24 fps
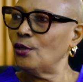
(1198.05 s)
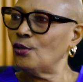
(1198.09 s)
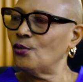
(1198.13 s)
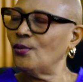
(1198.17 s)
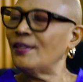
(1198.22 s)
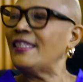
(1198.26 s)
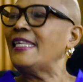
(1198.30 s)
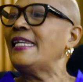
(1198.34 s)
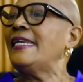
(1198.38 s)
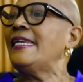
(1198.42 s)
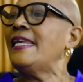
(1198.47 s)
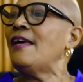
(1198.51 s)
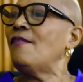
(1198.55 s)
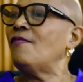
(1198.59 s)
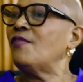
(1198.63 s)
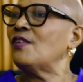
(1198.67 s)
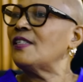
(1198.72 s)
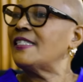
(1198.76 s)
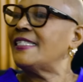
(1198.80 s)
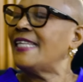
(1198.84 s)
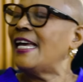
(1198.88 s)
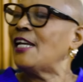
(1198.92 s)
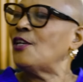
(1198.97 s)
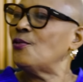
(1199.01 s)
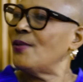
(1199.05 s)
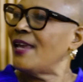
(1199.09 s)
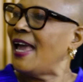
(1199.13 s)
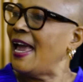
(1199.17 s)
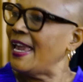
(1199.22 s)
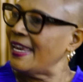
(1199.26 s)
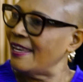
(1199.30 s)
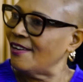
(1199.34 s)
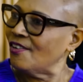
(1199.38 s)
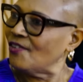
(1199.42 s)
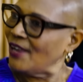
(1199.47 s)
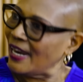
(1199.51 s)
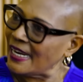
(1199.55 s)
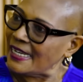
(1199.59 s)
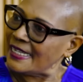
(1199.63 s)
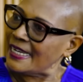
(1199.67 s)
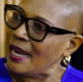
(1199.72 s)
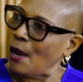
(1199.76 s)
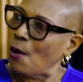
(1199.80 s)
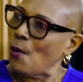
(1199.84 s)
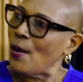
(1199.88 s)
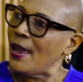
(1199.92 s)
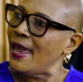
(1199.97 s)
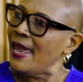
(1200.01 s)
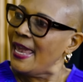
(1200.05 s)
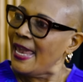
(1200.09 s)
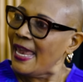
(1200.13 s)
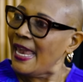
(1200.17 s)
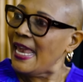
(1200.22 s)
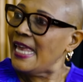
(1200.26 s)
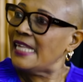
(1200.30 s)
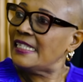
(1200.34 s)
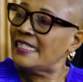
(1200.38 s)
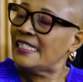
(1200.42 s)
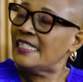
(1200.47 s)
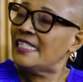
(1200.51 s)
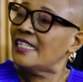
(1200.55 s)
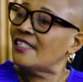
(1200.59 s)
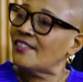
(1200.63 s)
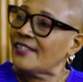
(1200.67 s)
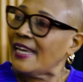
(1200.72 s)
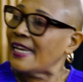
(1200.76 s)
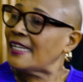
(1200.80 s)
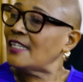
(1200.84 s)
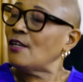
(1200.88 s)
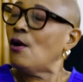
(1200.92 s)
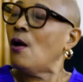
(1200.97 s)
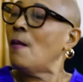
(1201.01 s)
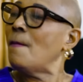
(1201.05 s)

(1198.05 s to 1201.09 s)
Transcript: to the levels that we are in right now. As it is right now,